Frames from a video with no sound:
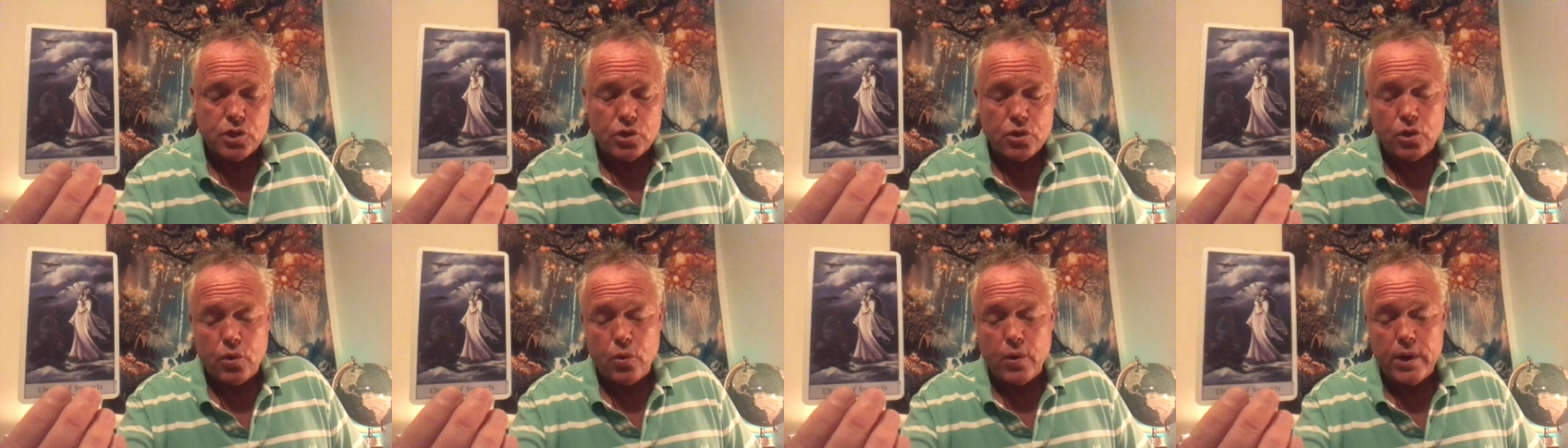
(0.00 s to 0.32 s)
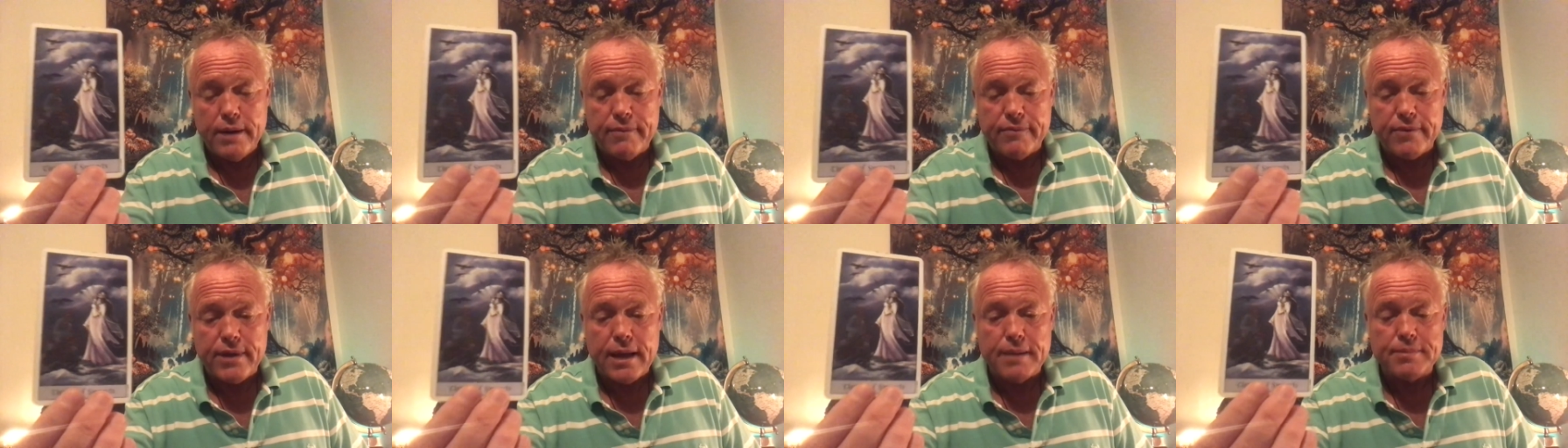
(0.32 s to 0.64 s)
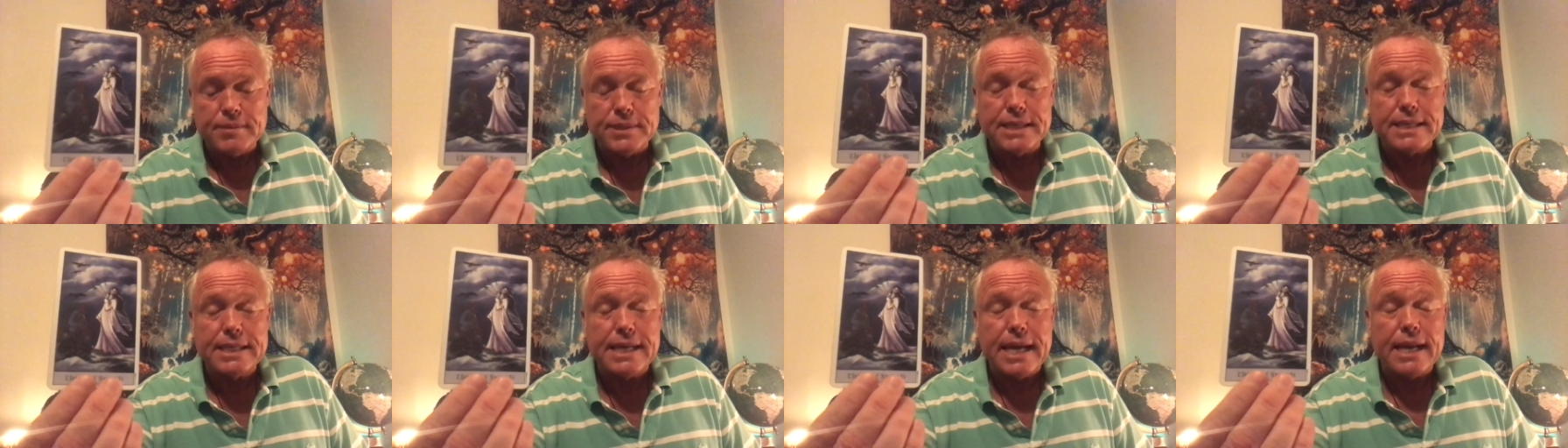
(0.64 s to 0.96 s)
So the Queen of
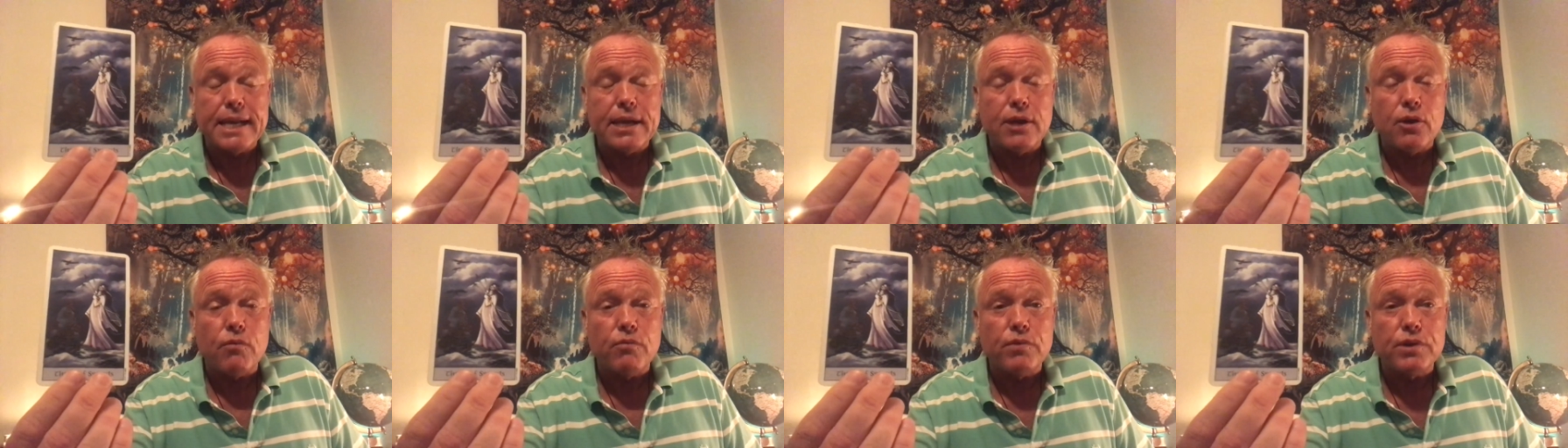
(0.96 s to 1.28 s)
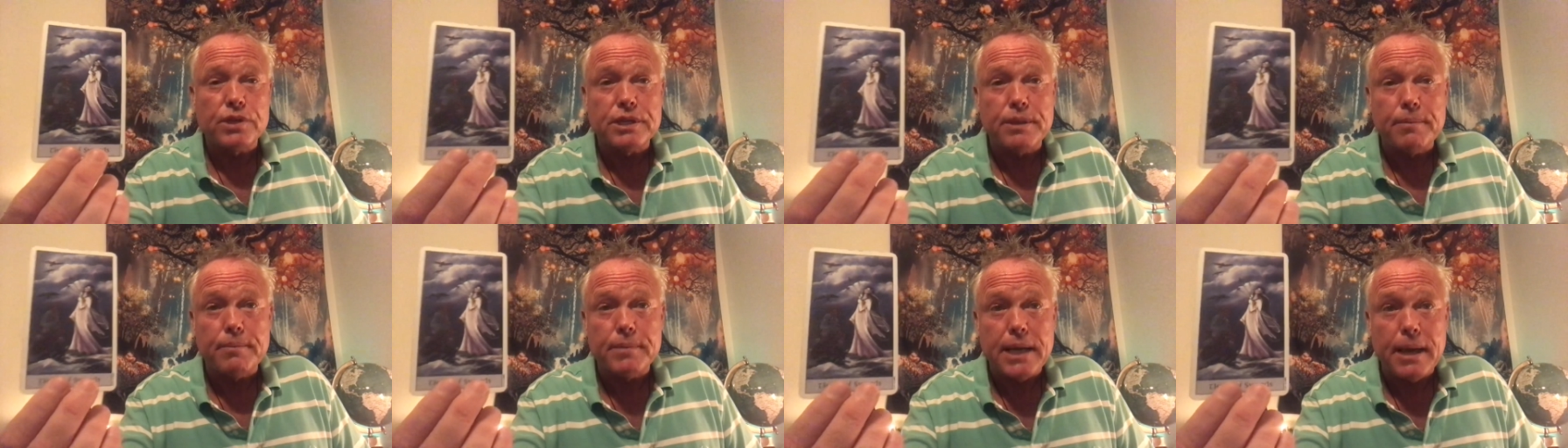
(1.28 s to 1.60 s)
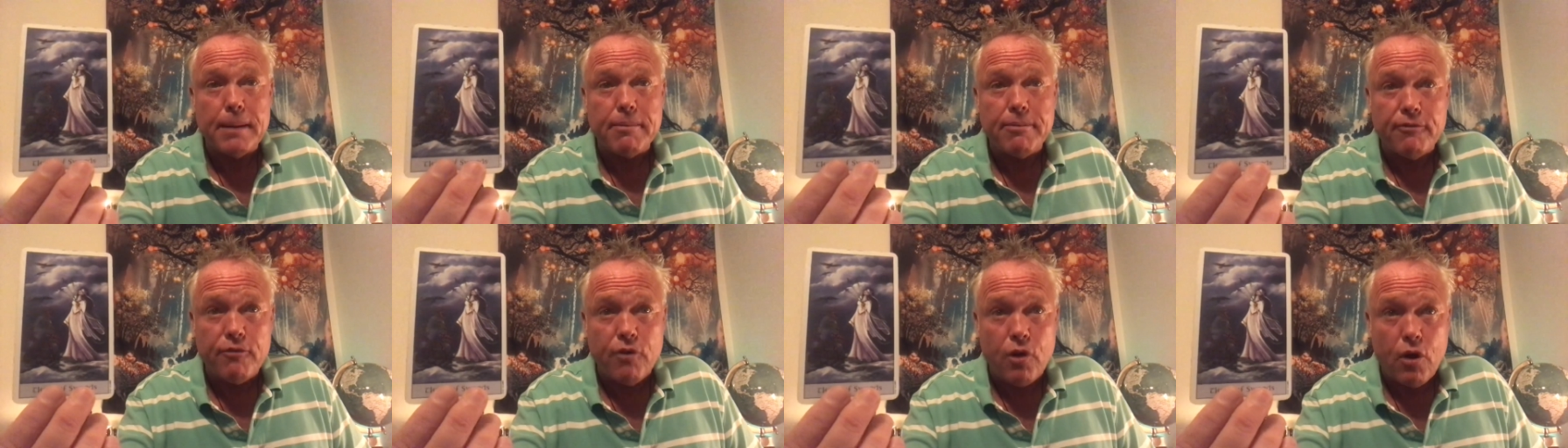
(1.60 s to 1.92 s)
Cups is getting over some
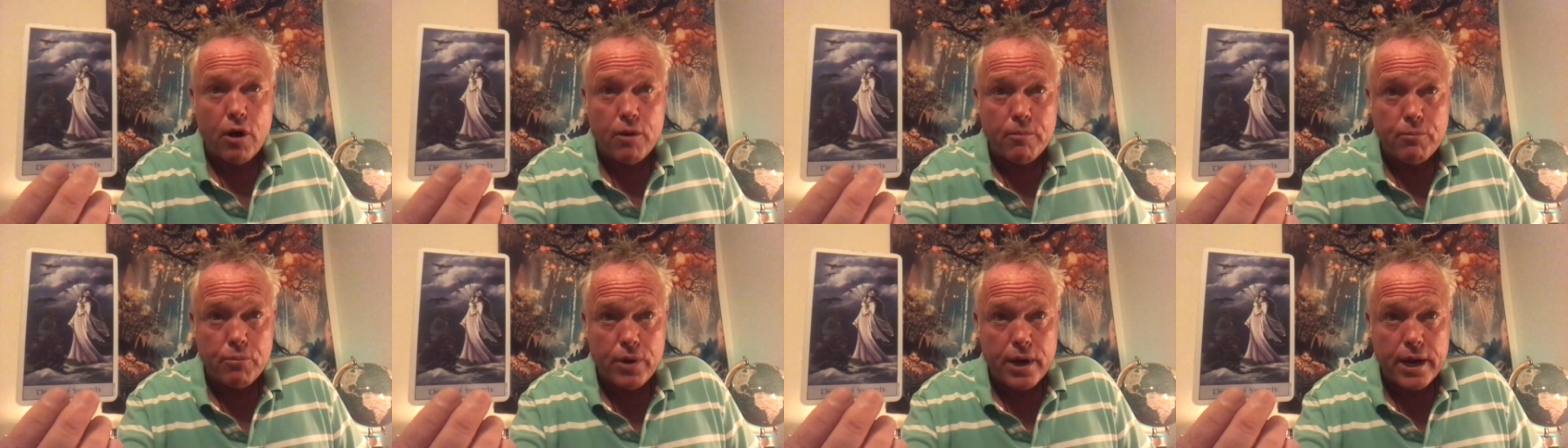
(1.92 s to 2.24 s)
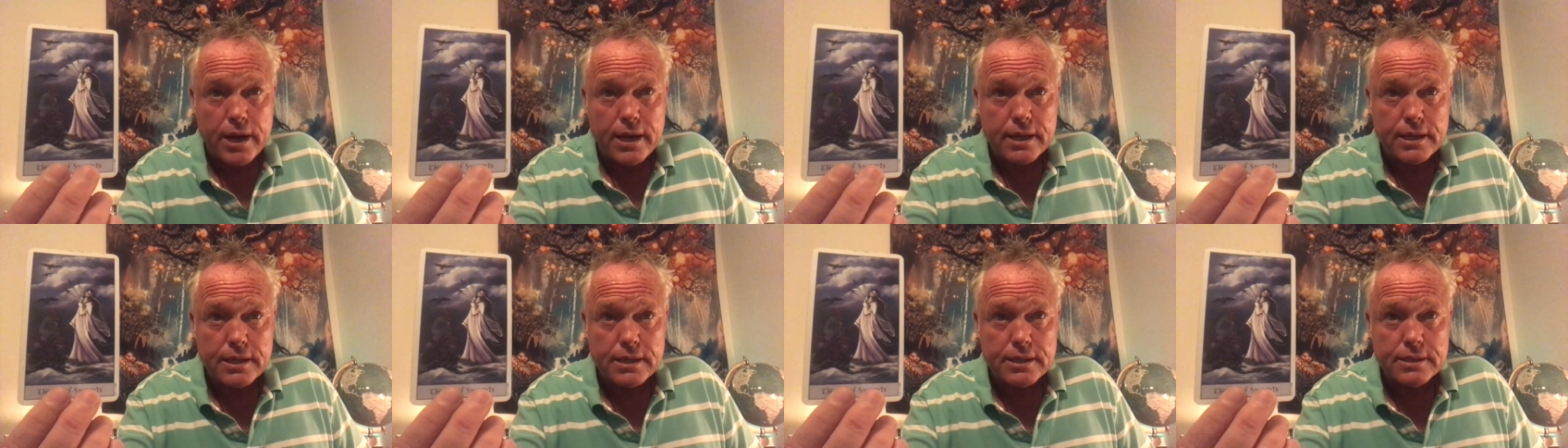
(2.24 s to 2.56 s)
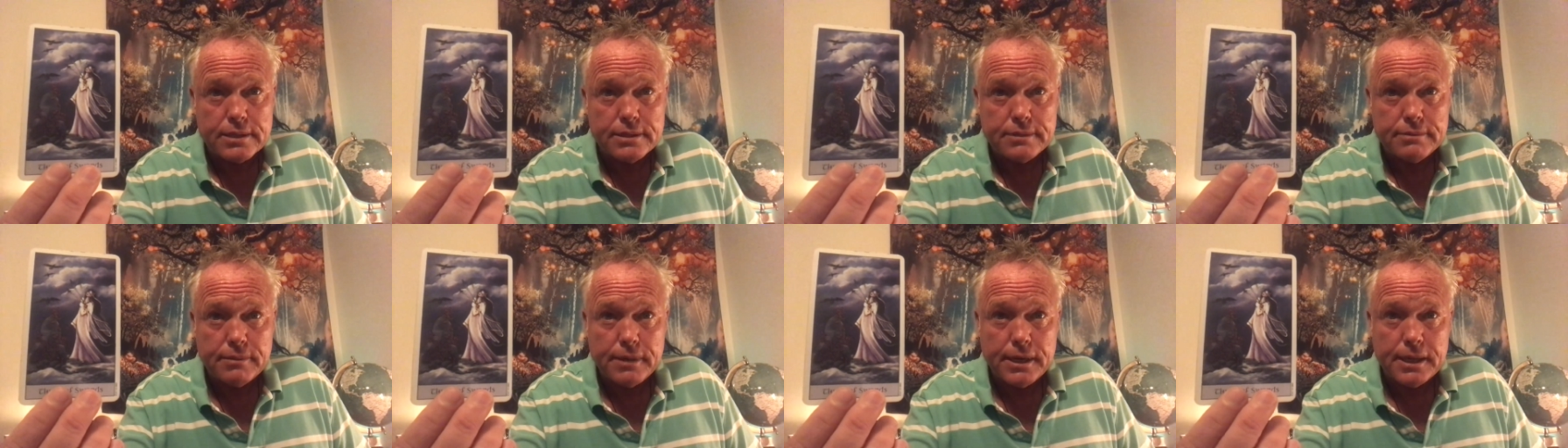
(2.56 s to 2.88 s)
type of
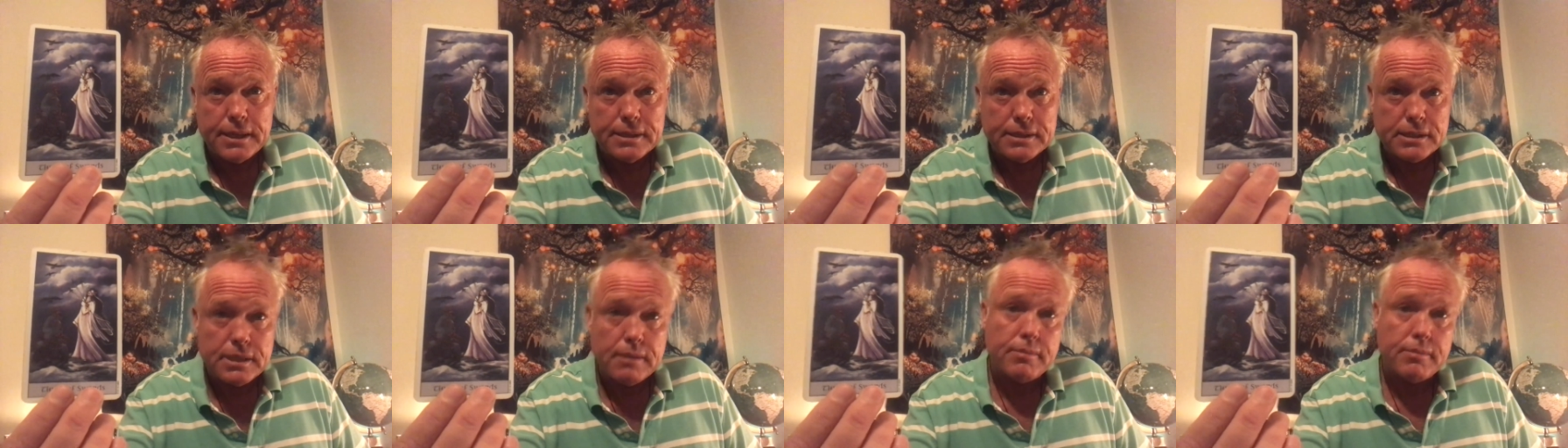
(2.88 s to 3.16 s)
heartbreak, right?